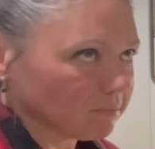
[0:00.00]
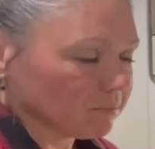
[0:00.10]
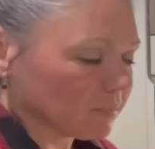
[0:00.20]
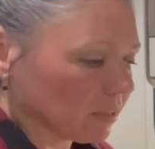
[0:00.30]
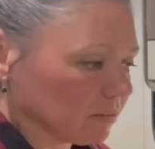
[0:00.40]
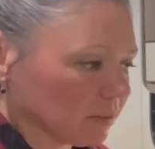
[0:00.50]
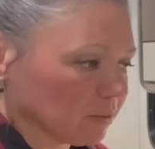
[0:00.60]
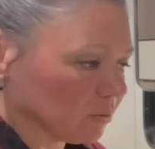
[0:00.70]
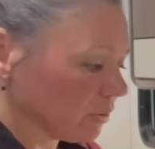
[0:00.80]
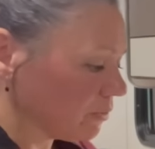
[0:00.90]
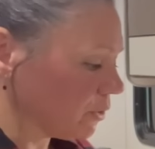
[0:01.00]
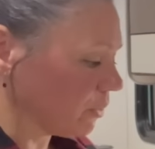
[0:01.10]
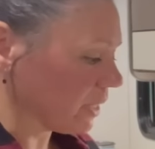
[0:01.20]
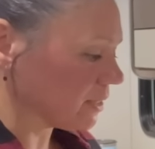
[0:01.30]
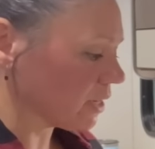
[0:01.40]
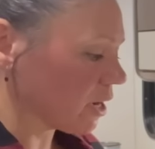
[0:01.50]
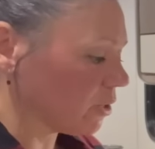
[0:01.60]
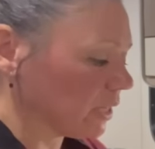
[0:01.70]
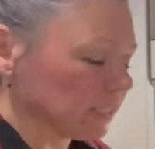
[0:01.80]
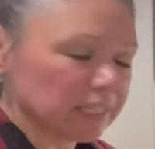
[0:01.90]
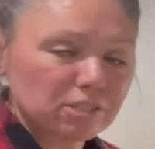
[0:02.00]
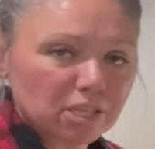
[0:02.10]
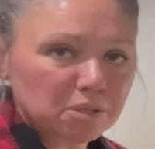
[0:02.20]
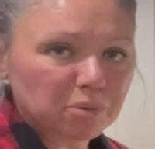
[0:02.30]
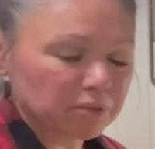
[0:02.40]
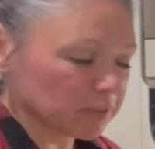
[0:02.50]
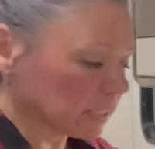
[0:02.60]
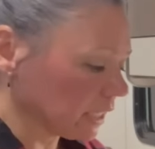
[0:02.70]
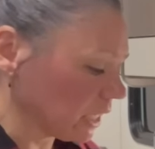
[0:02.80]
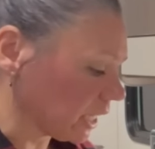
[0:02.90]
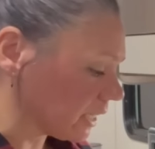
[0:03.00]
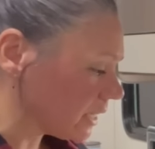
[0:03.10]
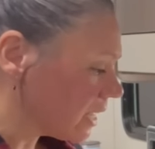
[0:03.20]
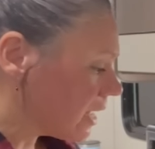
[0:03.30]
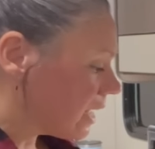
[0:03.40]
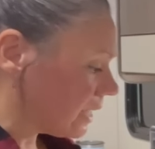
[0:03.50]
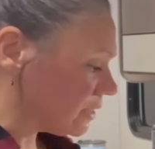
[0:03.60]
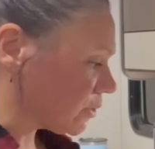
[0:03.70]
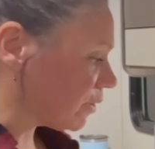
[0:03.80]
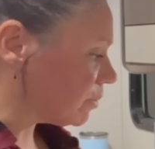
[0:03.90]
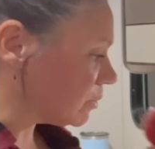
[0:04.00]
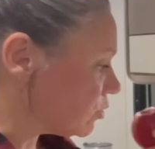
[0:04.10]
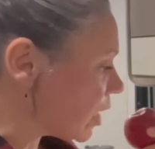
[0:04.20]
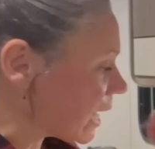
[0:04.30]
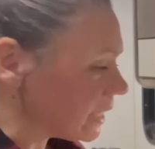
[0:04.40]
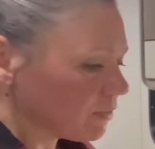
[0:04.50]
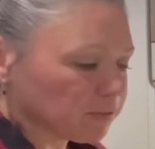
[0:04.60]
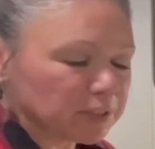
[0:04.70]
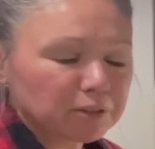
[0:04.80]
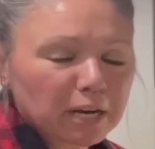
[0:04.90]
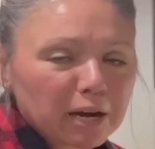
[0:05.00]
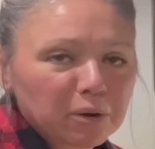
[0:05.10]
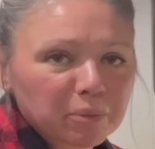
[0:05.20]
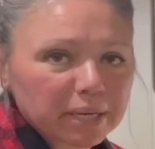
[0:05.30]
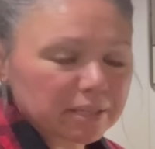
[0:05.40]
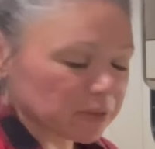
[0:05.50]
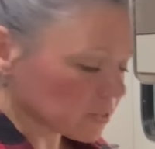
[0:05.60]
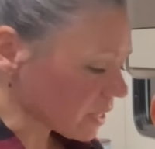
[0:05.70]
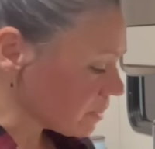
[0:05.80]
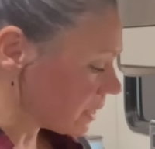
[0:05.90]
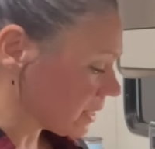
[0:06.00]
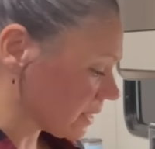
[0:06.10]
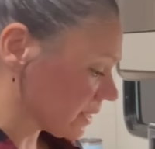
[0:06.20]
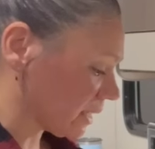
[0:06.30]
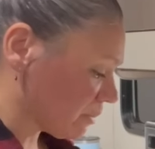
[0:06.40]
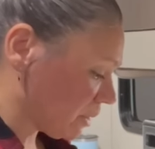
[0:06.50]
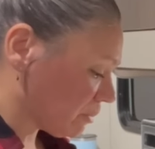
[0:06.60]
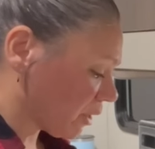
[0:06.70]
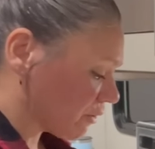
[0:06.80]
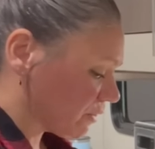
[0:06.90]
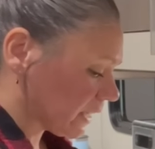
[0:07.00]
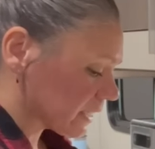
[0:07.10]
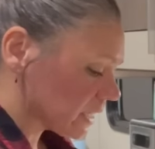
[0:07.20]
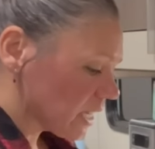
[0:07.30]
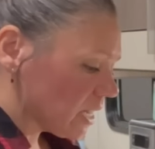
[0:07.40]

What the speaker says: I don't know, a few weeks ago, and they just weren't very good. And so I've been trying to figure out a way to use them, and this is going to be perfect.